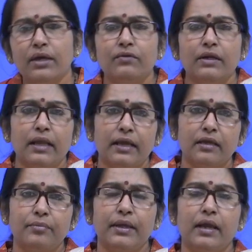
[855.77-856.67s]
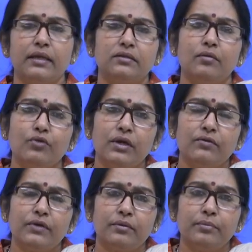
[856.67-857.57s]
we are lagging behind, somewhere
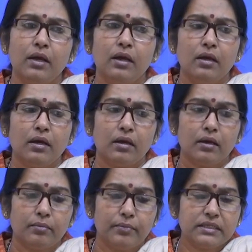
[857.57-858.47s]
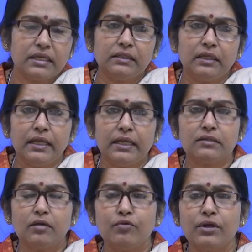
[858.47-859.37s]
we are missing the link,
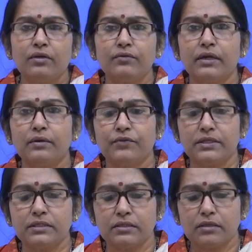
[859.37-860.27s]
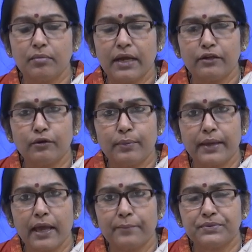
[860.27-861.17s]
somewhere we are facing some kind of
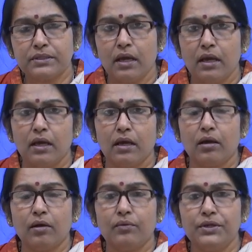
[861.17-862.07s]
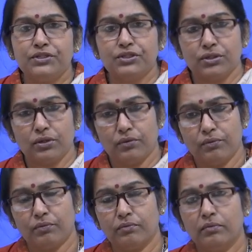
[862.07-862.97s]
gaps which
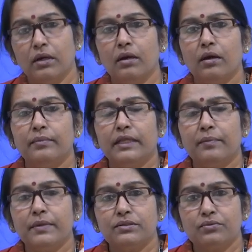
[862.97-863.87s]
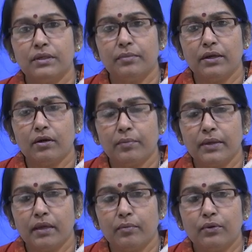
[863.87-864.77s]
that means we may not
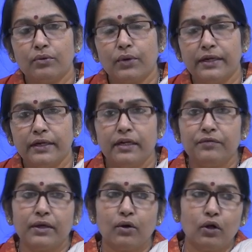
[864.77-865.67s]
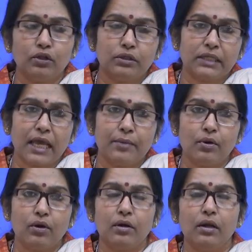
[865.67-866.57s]
be able to identify all the time,
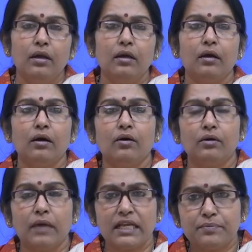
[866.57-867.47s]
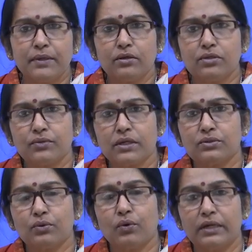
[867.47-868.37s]
or as because we are
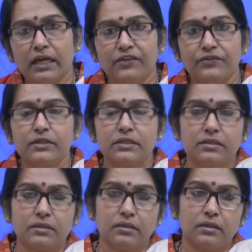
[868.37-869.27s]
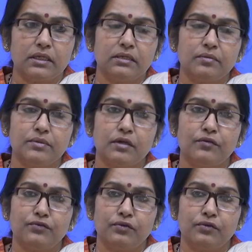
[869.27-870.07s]
so diverse in terms of